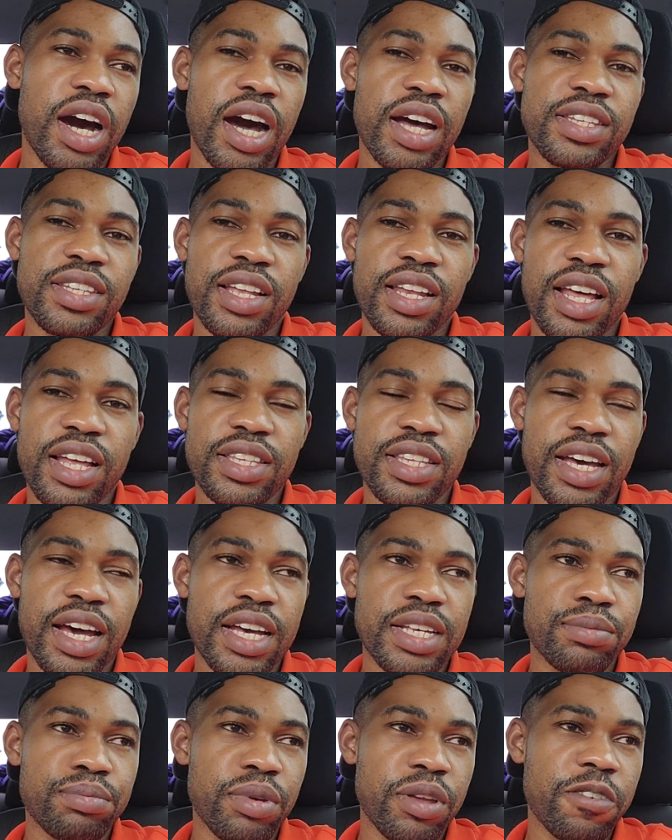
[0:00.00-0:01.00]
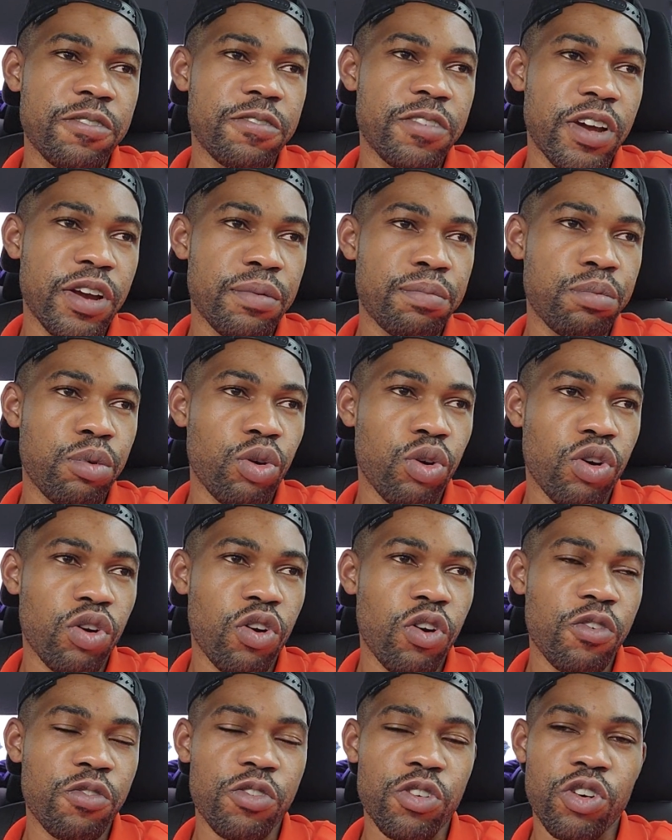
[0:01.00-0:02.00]
Atalanta has been very poor
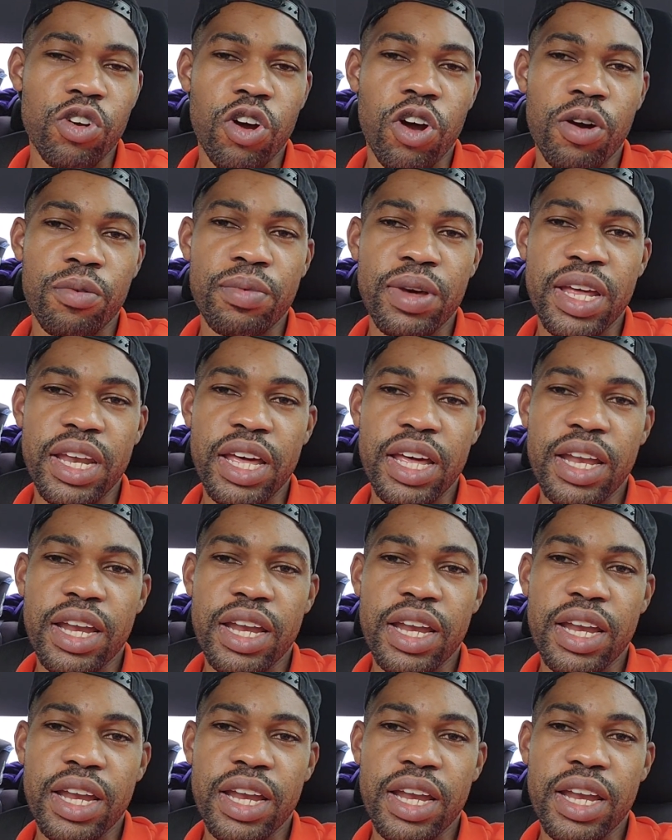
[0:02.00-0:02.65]
overall, man.